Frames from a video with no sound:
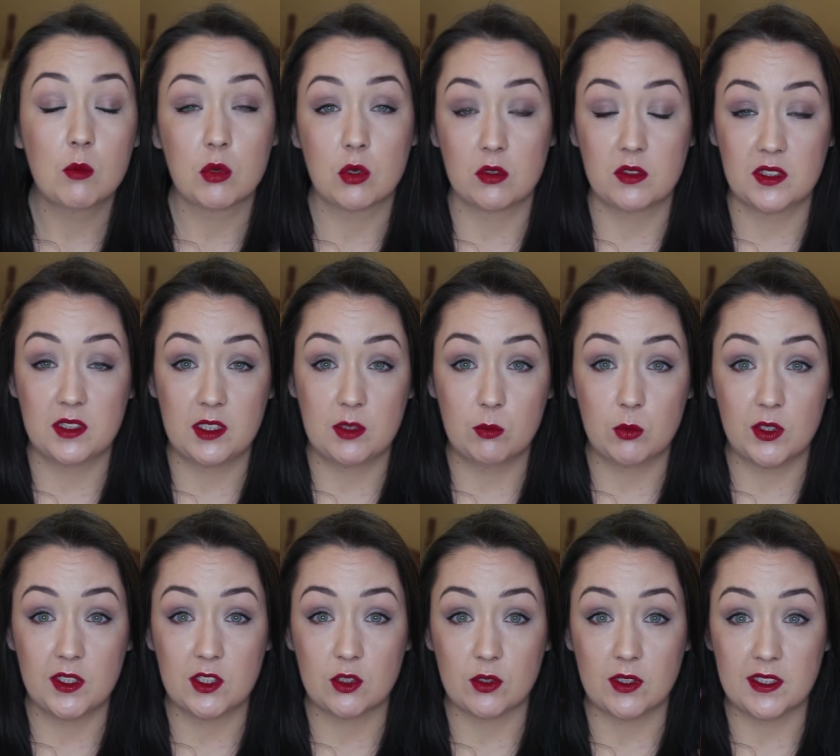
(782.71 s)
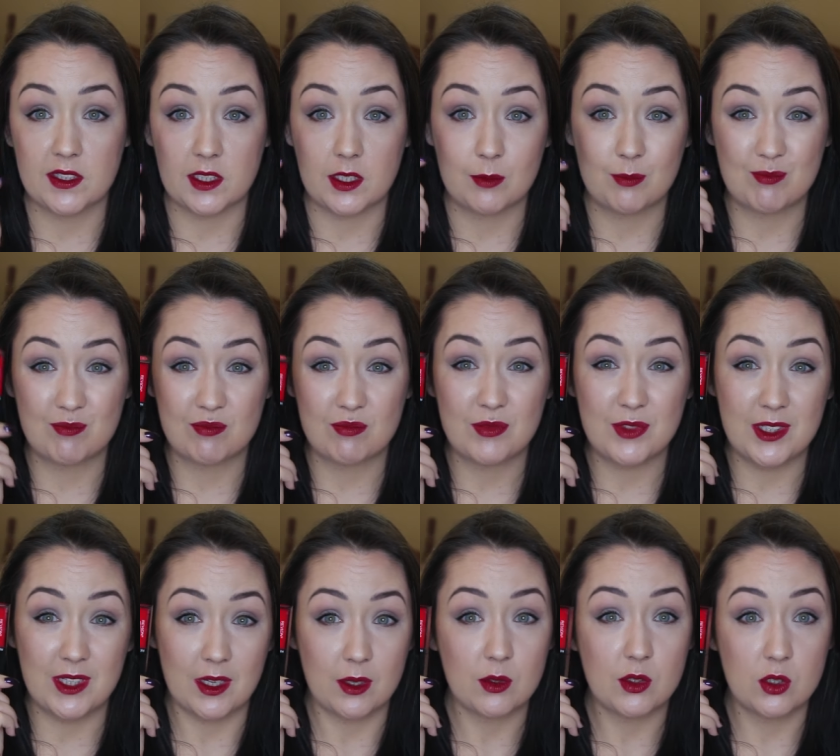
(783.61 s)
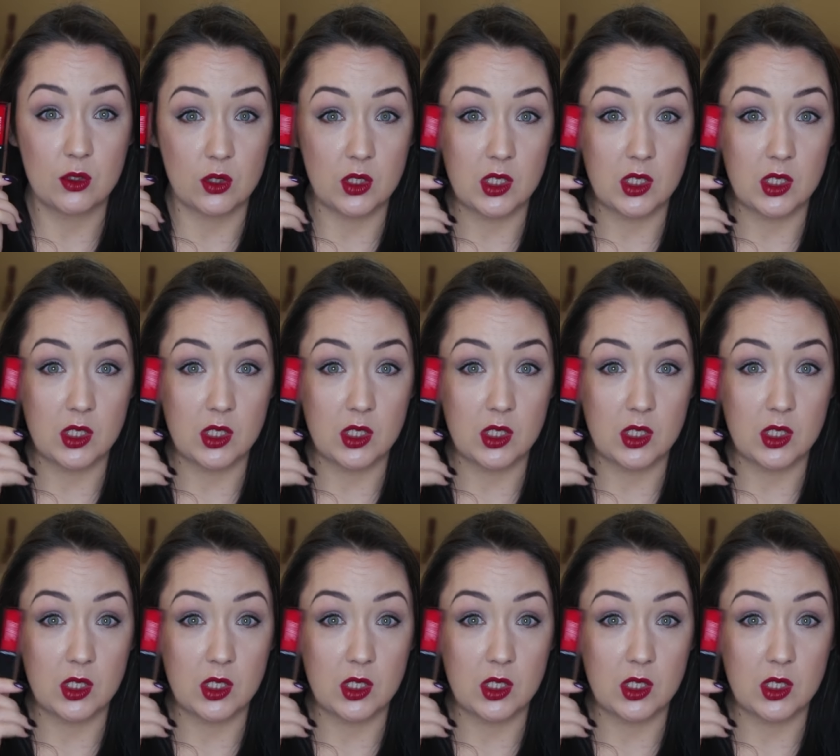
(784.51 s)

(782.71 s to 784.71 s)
but also need moisturising. Yeah, you're